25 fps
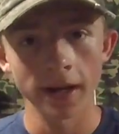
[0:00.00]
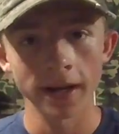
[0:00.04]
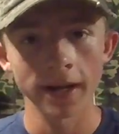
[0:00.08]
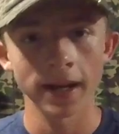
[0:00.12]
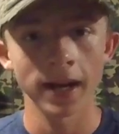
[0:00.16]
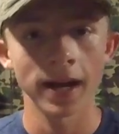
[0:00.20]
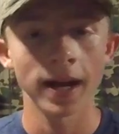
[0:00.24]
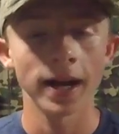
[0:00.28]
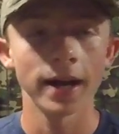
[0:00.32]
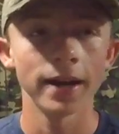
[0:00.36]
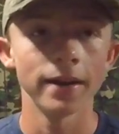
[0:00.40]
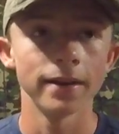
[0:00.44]
I
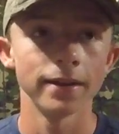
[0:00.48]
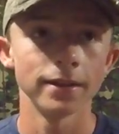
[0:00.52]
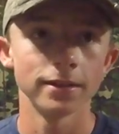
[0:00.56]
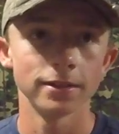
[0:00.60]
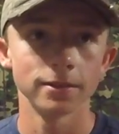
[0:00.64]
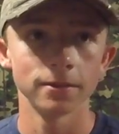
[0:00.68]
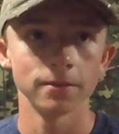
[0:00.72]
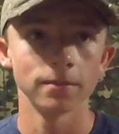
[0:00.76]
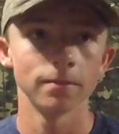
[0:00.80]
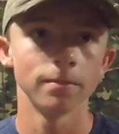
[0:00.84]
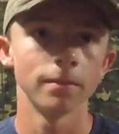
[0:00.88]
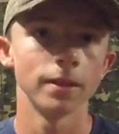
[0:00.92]
got,
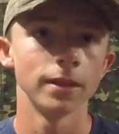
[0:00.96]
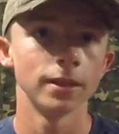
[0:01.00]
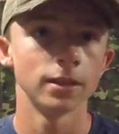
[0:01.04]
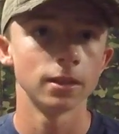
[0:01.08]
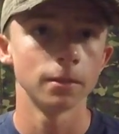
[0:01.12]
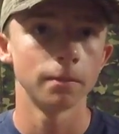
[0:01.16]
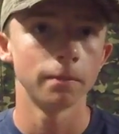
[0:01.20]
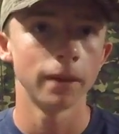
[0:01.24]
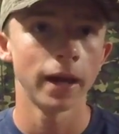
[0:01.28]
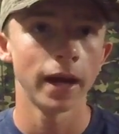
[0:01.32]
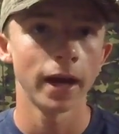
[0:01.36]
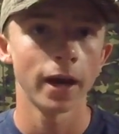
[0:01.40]
it's
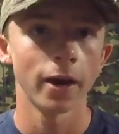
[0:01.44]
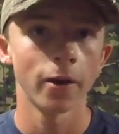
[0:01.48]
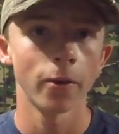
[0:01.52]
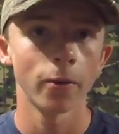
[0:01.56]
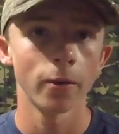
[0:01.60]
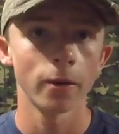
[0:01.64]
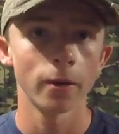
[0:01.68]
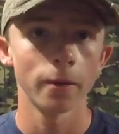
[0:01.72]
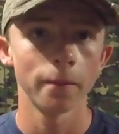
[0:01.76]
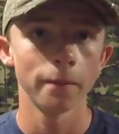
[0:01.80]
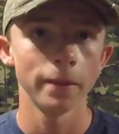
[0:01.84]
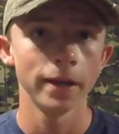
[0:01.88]
a
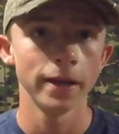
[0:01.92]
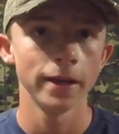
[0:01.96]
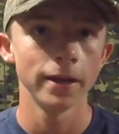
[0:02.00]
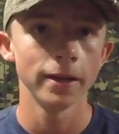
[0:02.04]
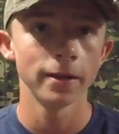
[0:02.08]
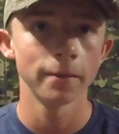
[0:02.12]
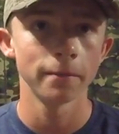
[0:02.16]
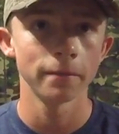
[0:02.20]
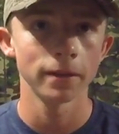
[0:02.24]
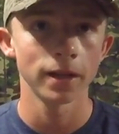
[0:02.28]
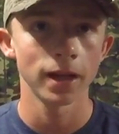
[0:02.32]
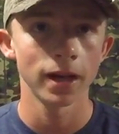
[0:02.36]
power
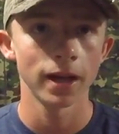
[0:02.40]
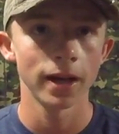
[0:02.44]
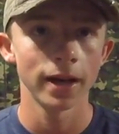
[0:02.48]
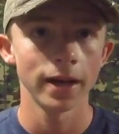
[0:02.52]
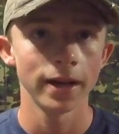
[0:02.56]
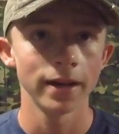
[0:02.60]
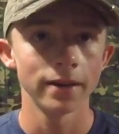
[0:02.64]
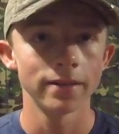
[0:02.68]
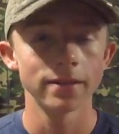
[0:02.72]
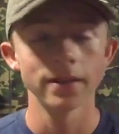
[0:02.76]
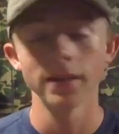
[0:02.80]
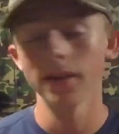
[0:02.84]
medium
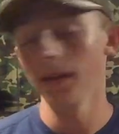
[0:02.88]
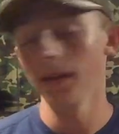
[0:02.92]
light.